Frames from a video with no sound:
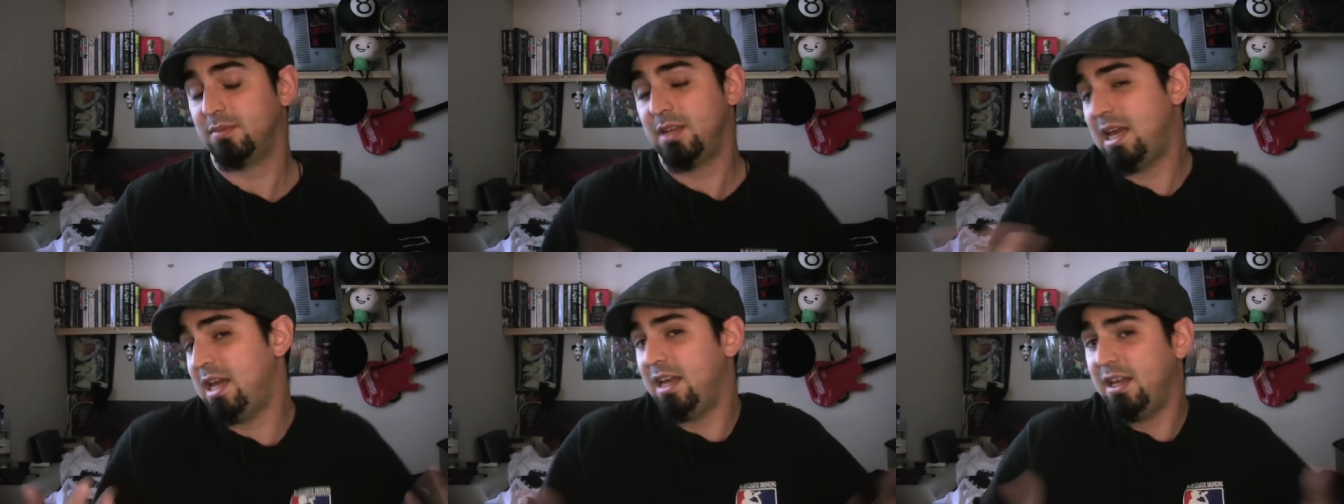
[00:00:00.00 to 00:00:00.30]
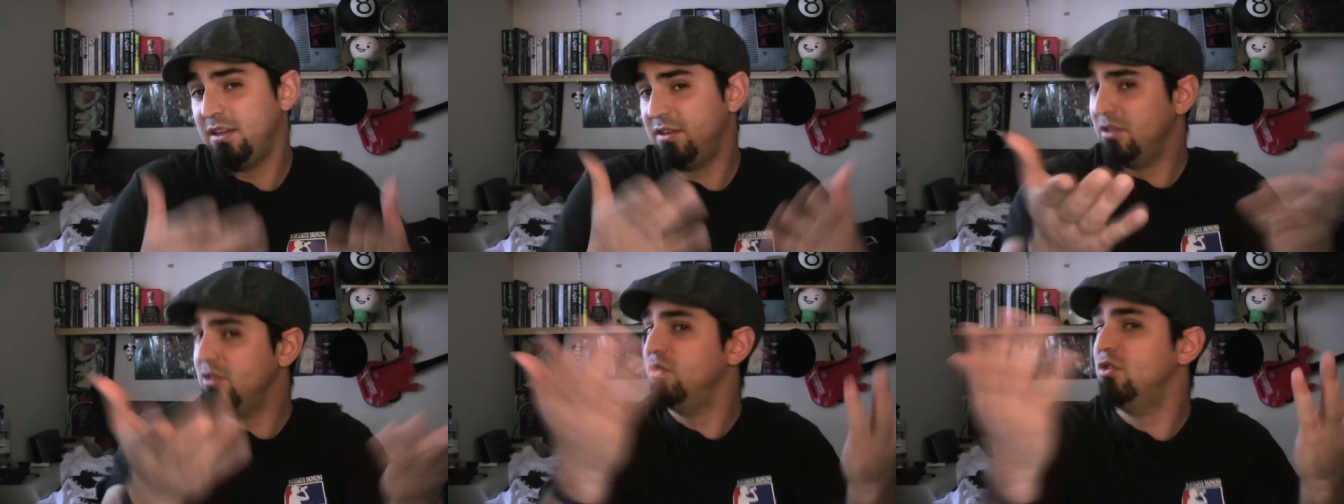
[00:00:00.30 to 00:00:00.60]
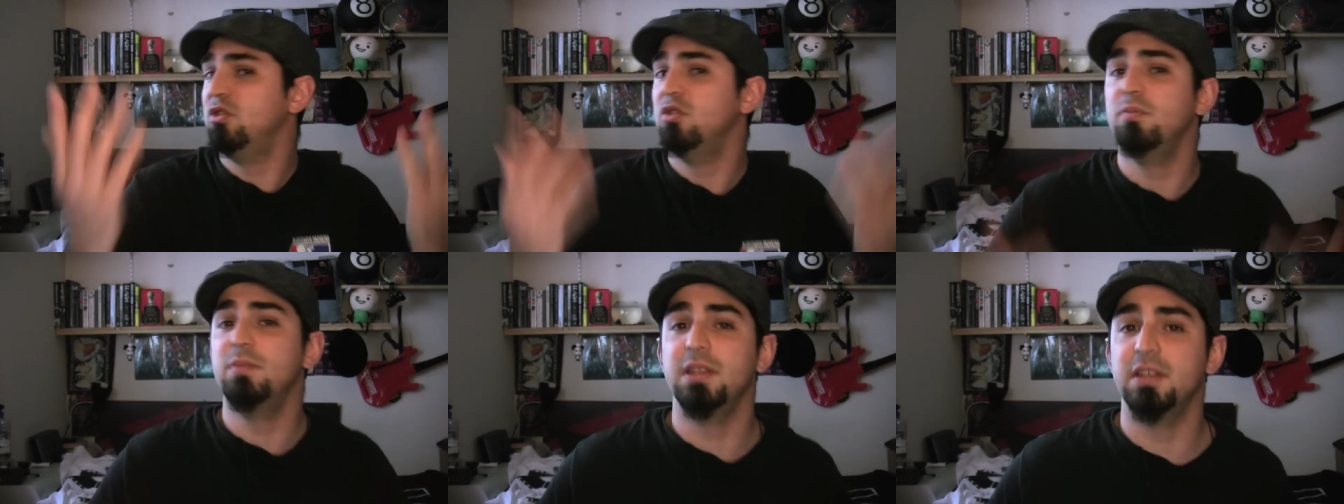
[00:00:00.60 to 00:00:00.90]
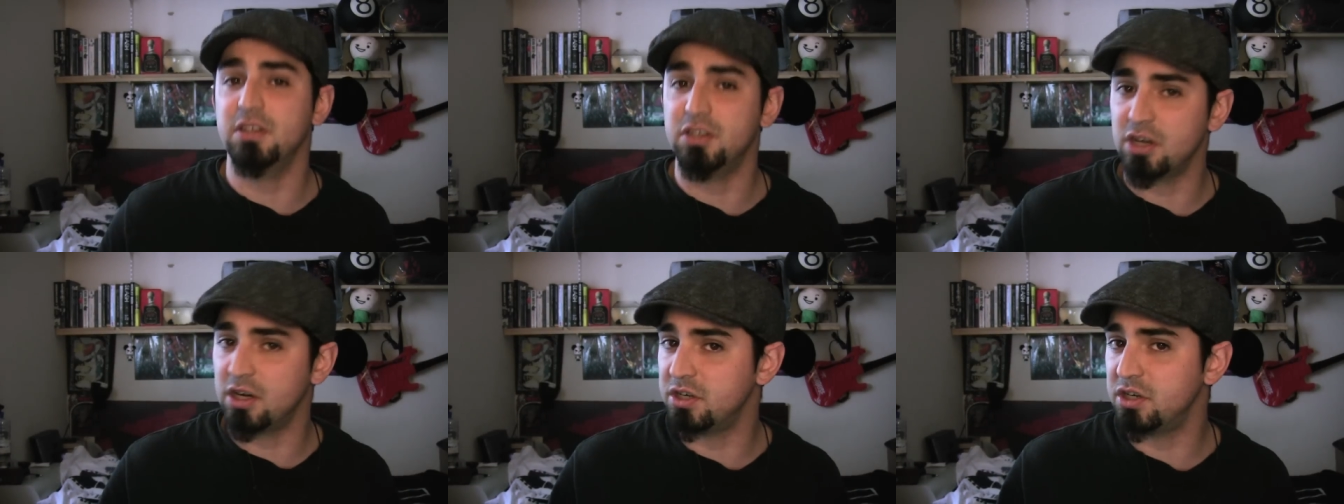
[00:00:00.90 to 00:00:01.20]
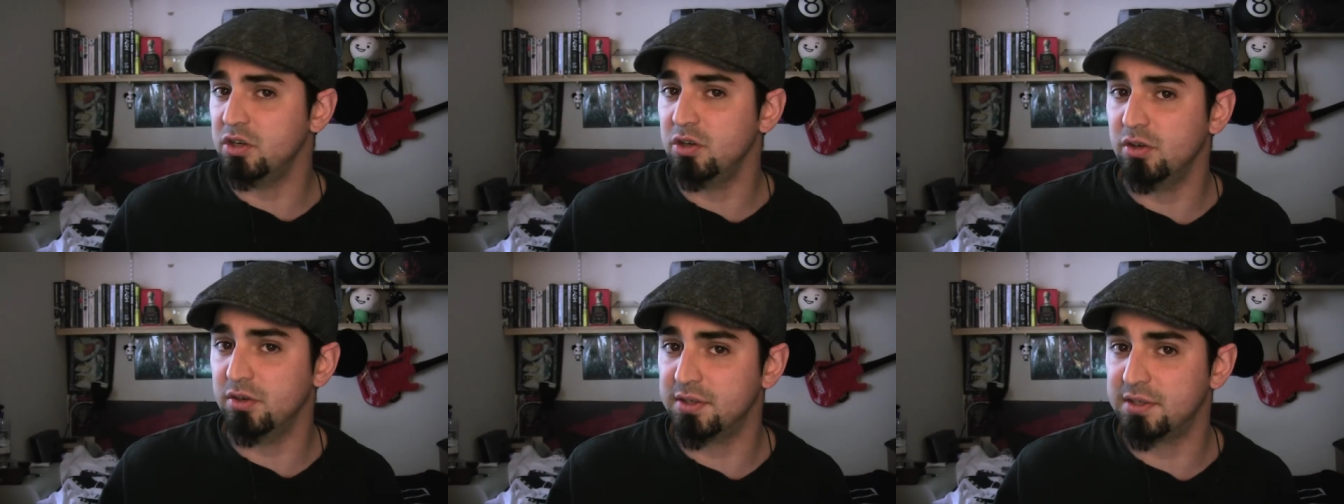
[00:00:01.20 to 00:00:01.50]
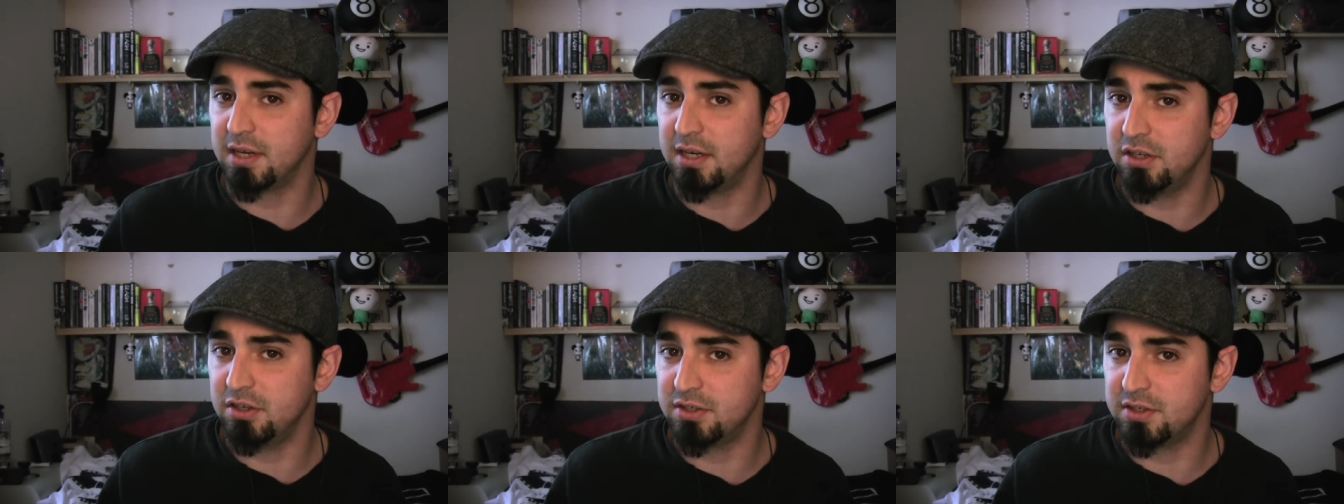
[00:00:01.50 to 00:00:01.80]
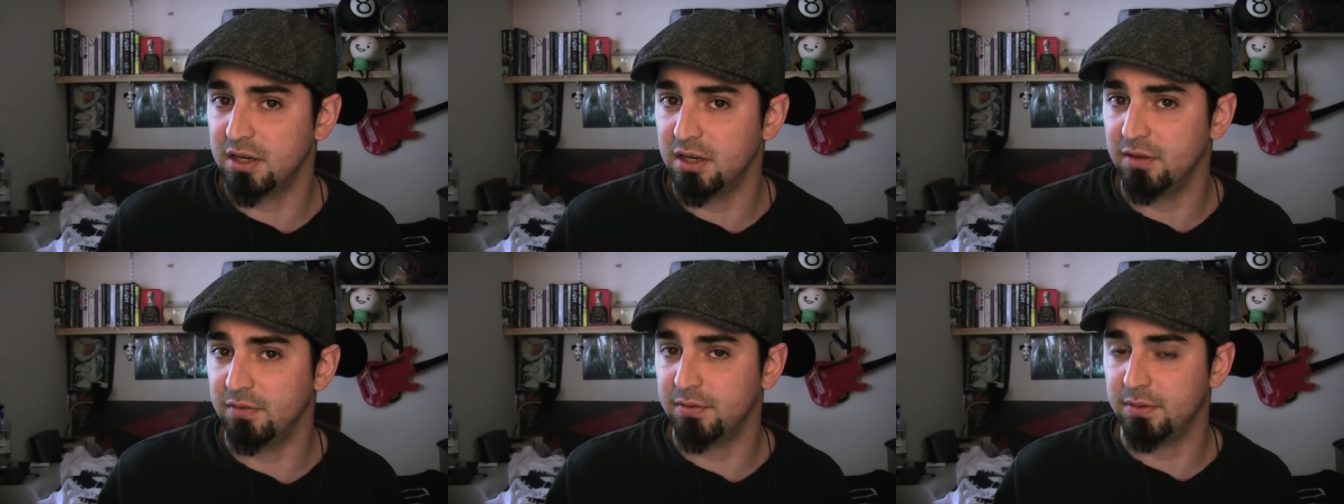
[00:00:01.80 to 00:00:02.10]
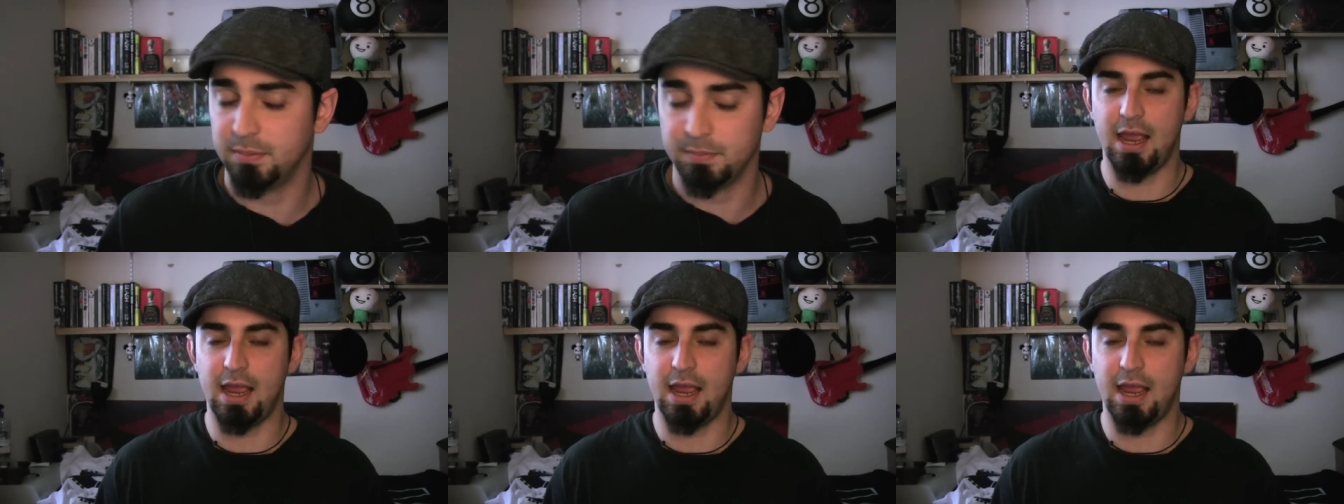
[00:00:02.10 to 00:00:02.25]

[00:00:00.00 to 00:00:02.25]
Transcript: Eh, you be the judge and you decide yourself.